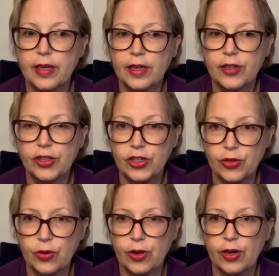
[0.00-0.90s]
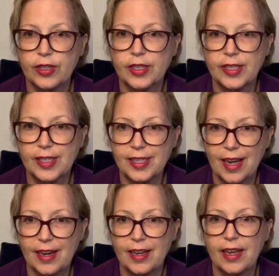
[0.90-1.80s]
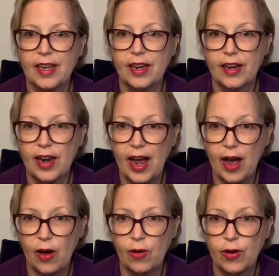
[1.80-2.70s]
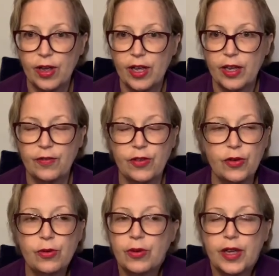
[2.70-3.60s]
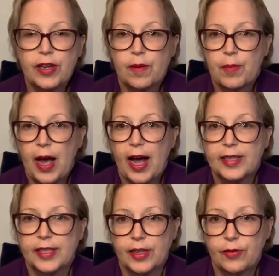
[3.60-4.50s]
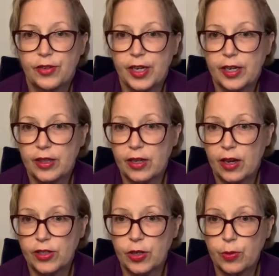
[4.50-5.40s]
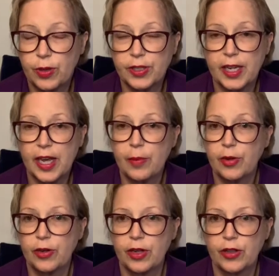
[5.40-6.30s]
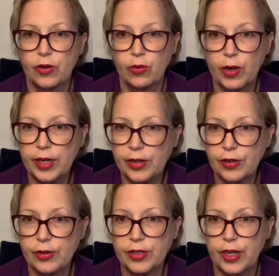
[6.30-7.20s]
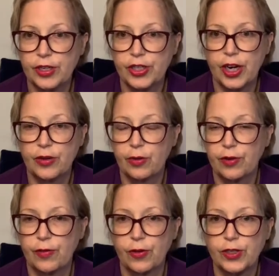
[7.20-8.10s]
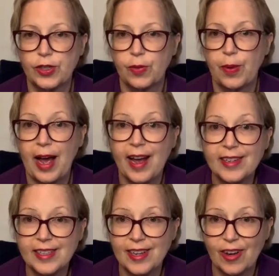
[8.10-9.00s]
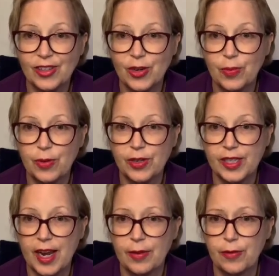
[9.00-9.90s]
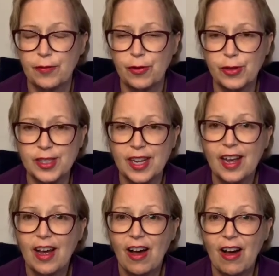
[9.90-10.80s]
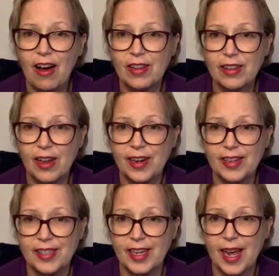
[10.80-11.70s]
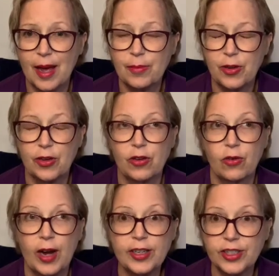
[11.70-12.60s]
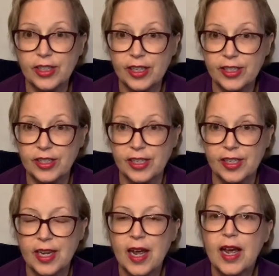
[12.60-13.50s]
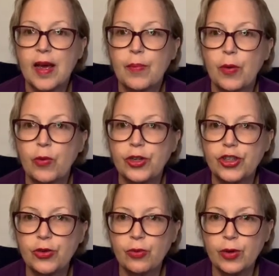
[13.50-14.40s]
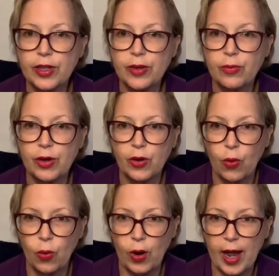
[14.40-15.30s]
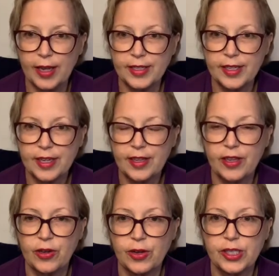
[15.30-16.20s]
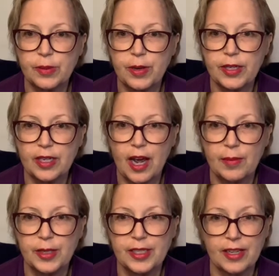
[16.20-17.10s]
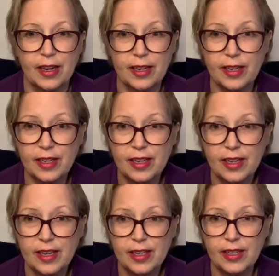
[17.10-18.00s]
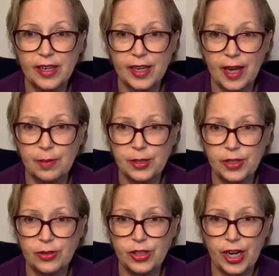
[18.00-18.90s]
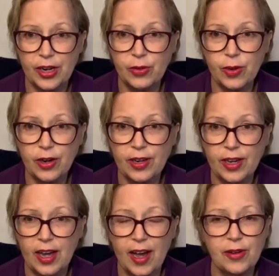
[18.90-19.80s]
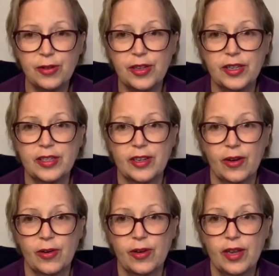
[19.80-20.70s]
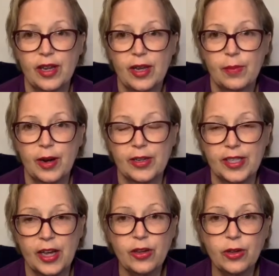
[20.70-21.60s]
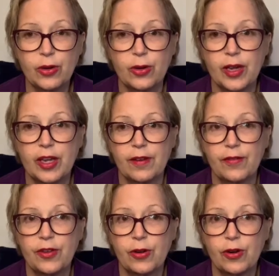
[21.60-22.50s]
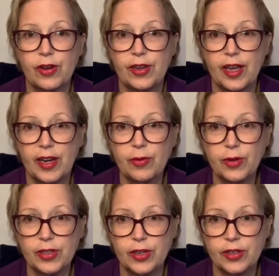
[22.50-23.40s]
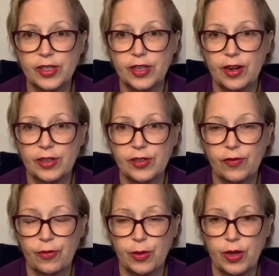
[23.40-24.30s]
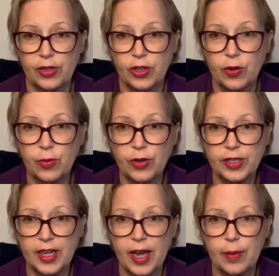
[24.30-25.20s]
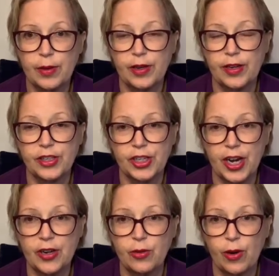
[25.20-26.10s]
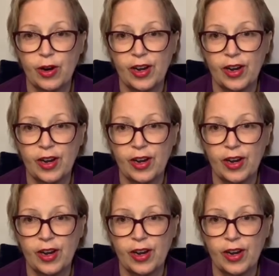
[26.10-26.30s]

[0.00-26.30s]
sure to study now. If you end up passing, you've taken the October exam and you get the great news on January 1st that you passed the October exam, the first online exam, congratulations. But would you really regret that you had spent time studying leading up to January? I don't think so. But I'll tell you, if you're getting results from the October exam in January